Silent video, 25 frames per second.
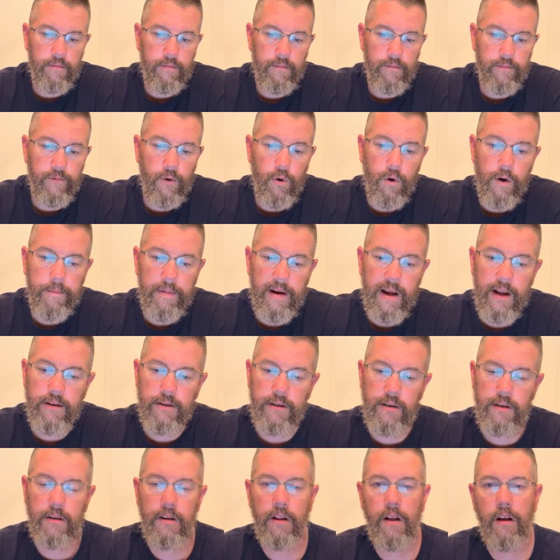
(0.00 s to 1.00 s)
40
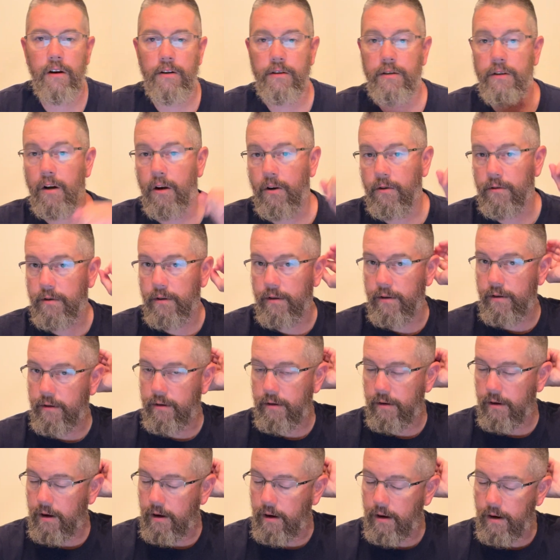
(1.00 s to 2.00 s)
pounds is a lot of sausage.
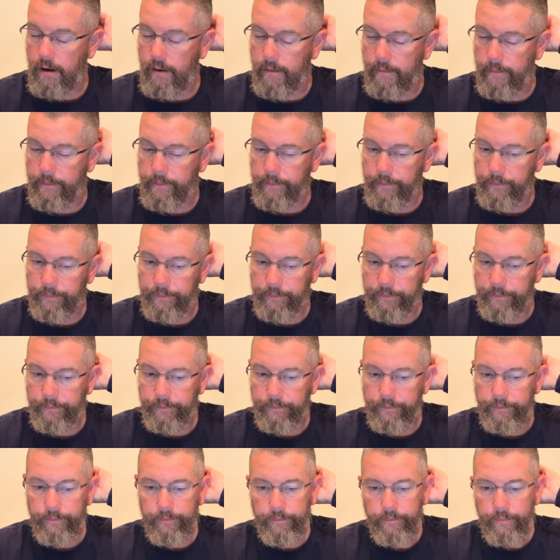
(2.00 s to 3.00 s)

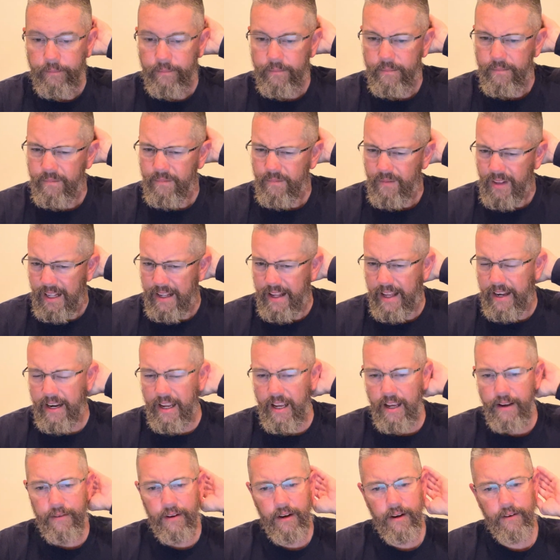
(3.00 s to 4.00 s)
And
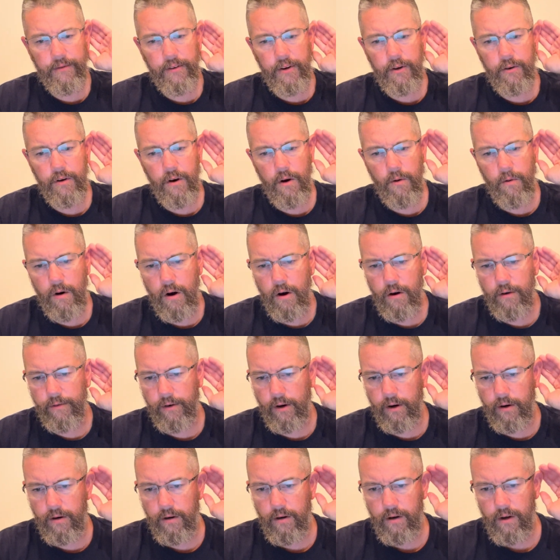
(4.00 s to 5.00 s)
even if you go
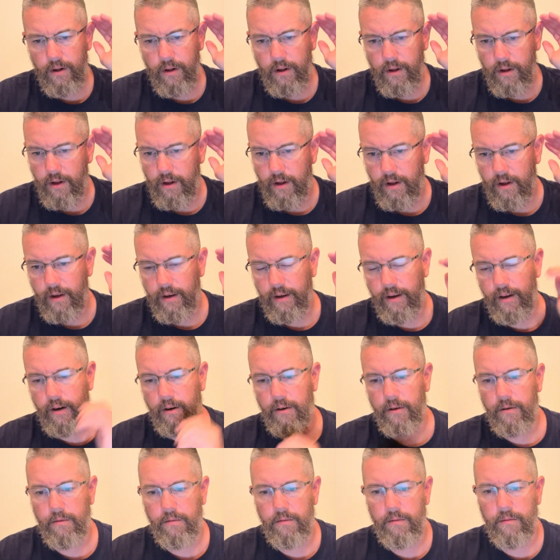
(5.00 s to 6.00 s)
over, you
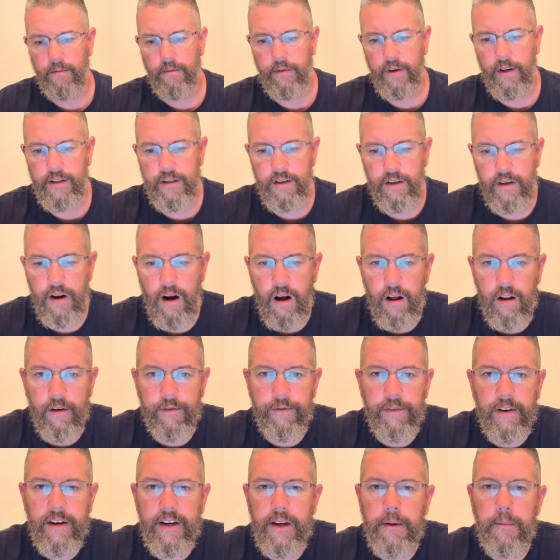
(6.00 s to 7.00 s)
know, it's
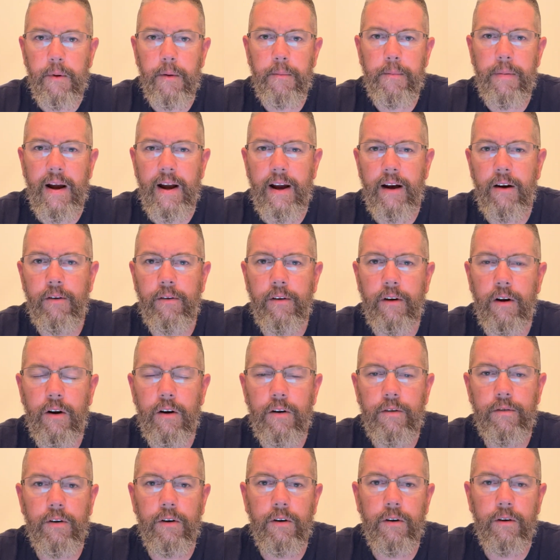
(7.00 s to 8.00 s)
$1.50 per pound
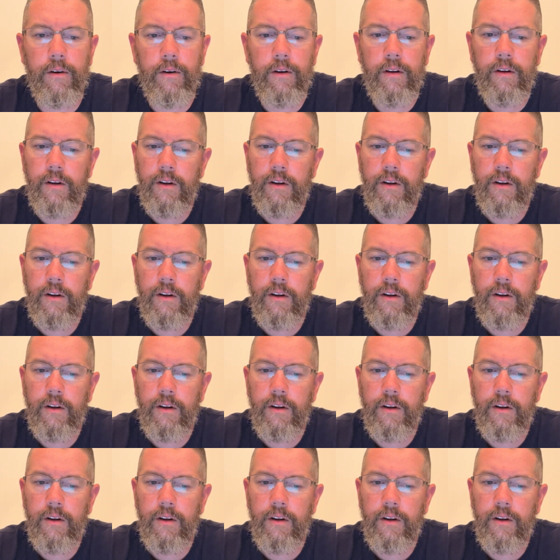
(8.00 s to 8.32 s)
over,